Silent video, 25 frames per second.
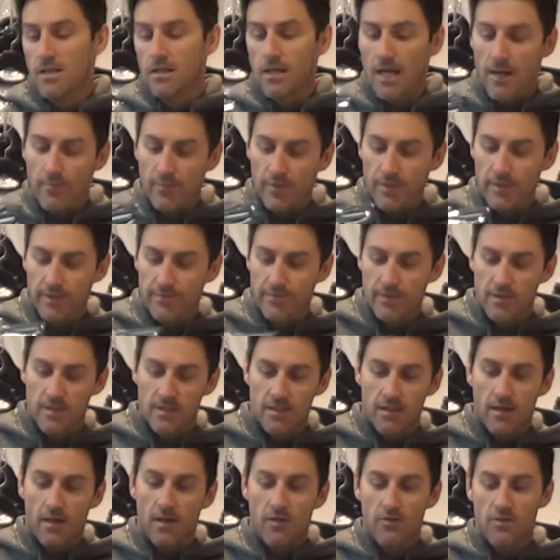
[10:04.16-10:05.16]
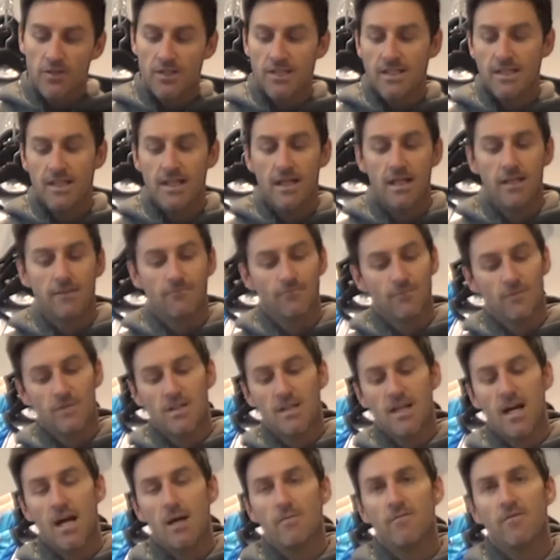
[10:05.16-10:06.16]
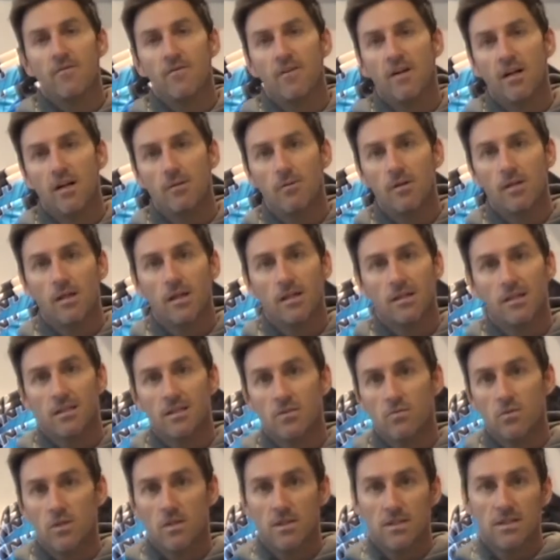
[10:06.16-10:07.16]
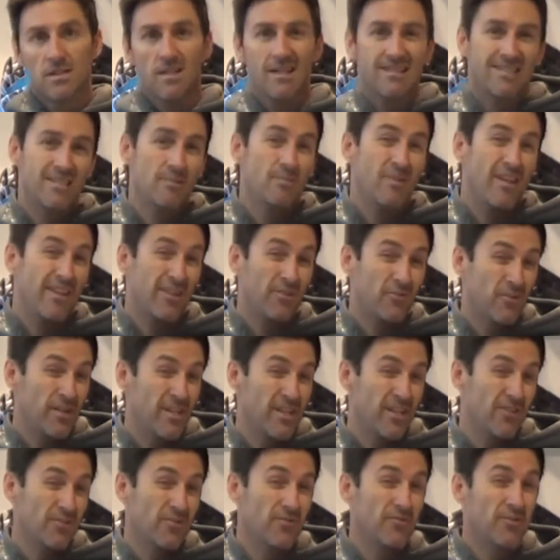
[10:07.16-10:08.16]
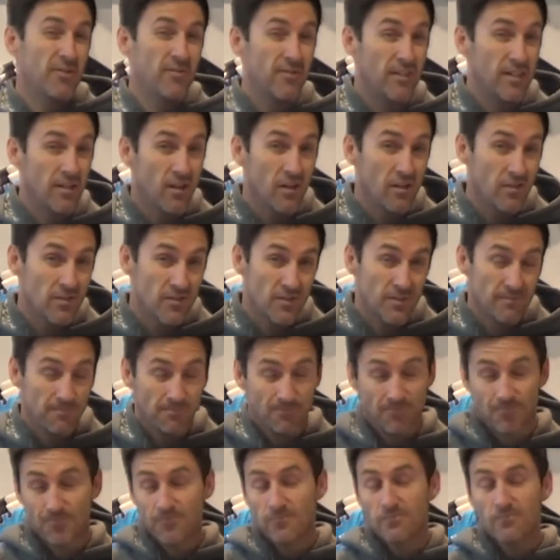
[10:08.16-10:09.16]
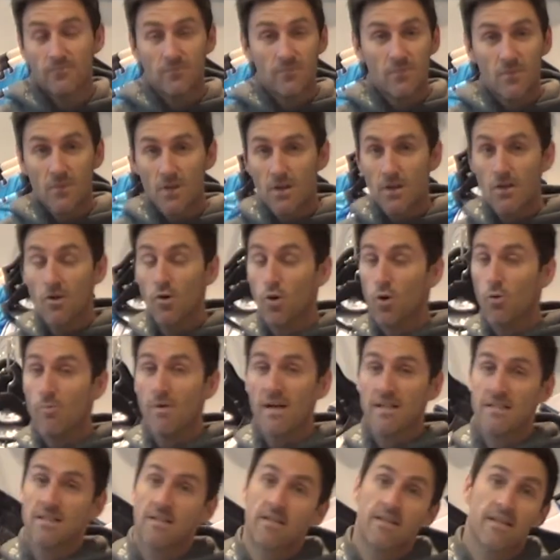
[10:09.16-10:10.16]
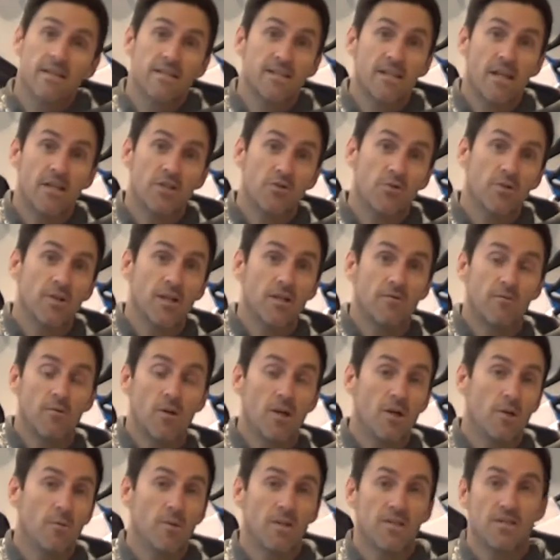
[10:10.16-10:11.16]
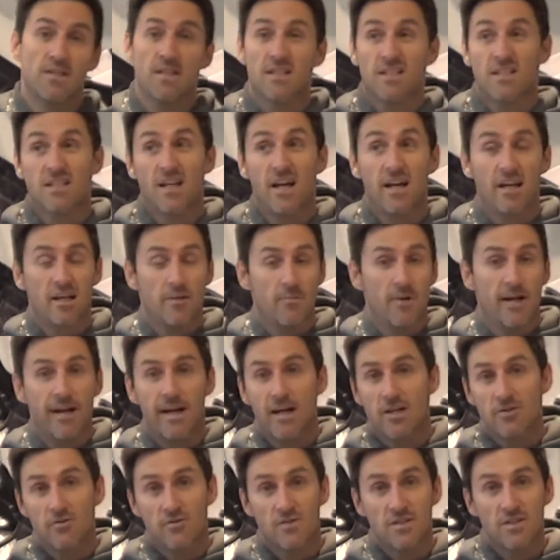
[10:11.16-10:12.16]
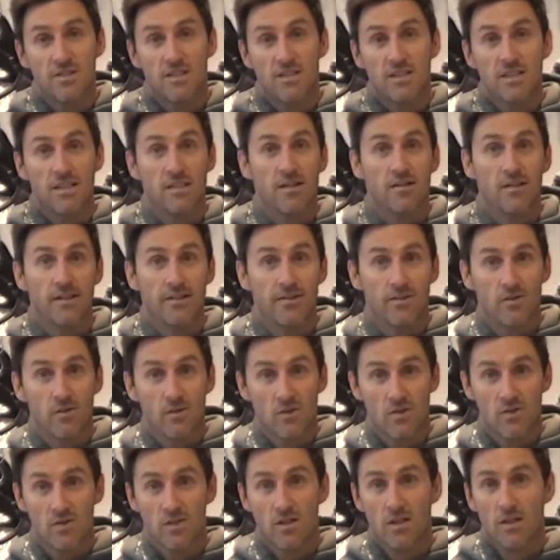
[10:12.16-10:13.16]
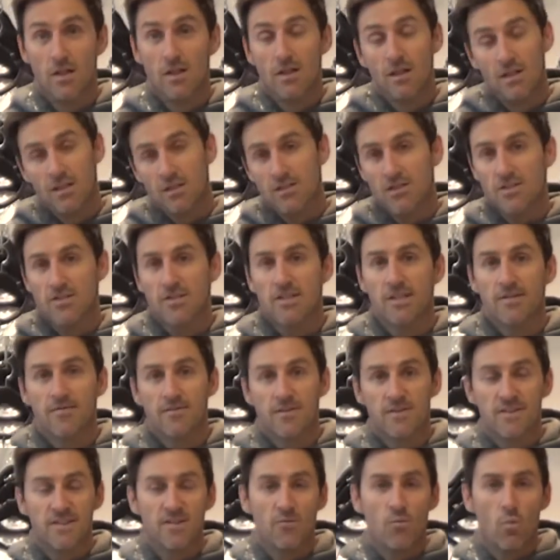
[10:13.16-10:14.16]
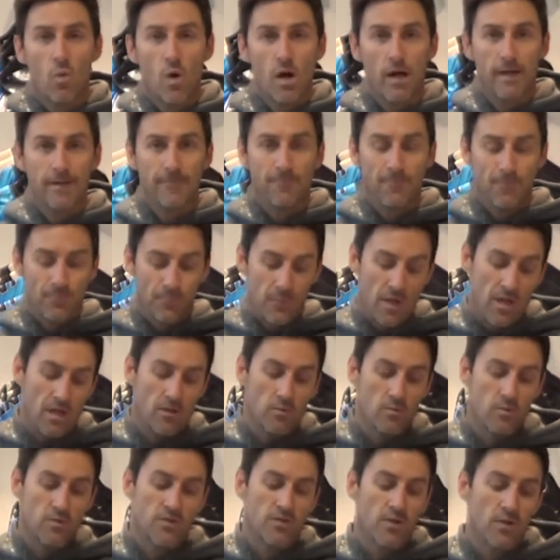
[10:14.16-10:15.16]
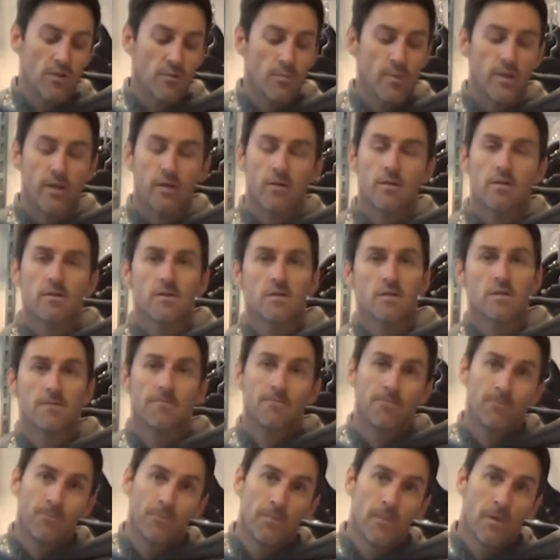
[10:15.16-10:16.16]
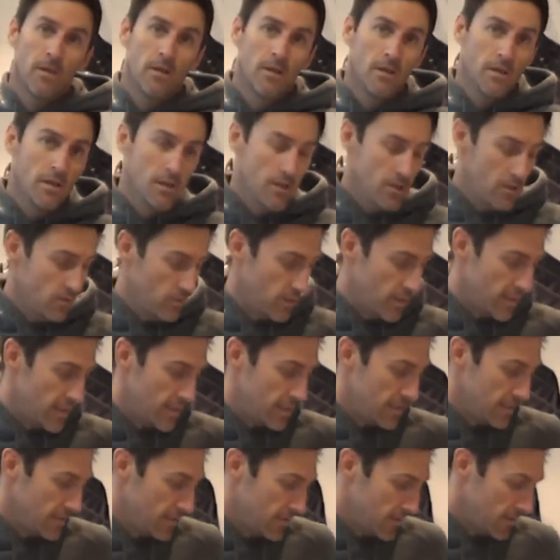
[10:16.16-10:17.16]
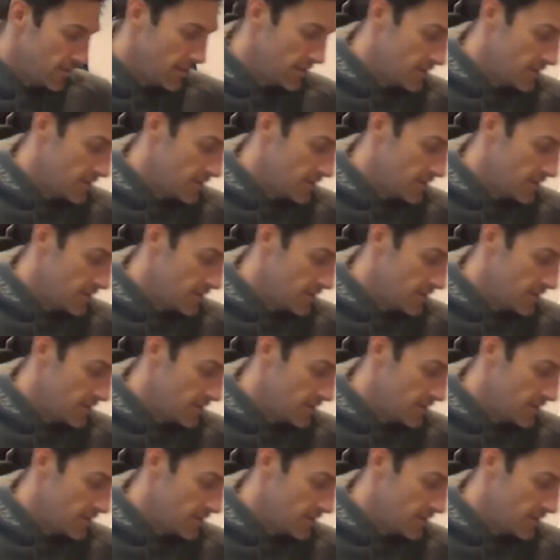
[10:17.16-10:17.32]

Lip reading: a couple of different styles you can get. Carbon fibre like this one starts at about $350. Or basically there's entry level helmets that start at about $169. Just difference in weight and also appearance. Okay, so